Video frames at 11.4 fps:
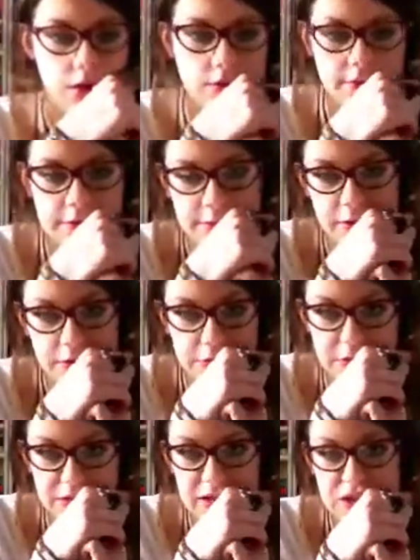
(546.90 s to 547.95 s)
I'm
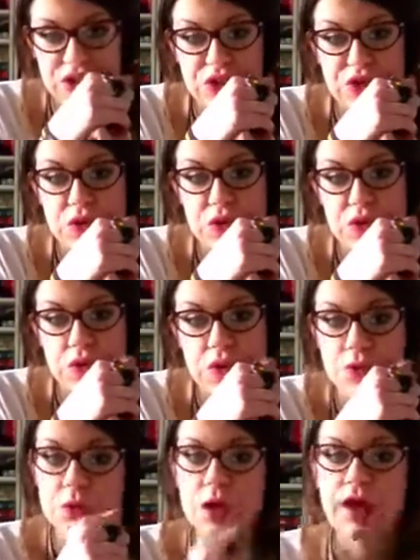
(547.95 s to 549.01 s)
going to